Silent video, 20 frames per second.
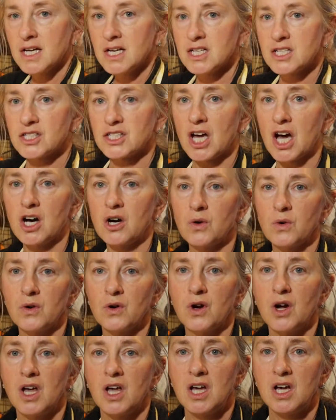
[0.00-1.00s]
So
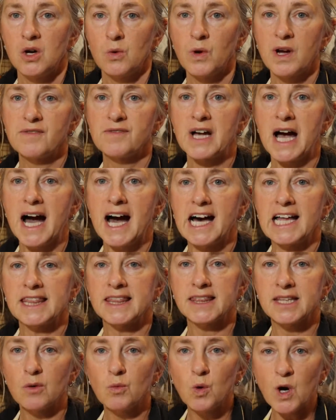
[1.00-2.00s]
we've
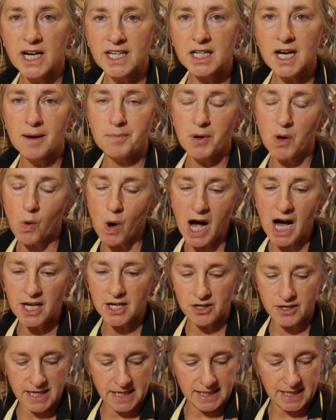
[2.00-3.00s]
got the 1 cup of
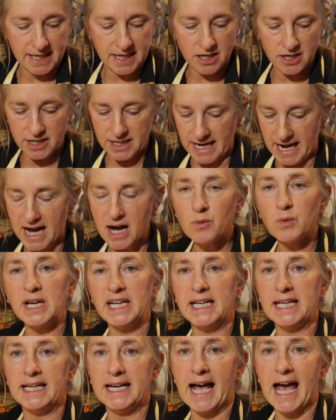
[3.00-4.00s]
water in here. Now we
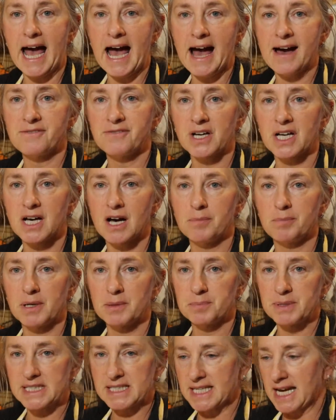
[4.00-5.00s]
need a half a cup
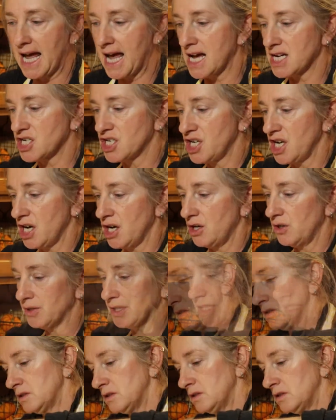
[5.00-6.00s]
of
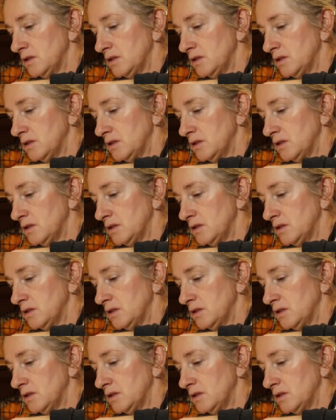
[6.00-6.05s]
pistachios.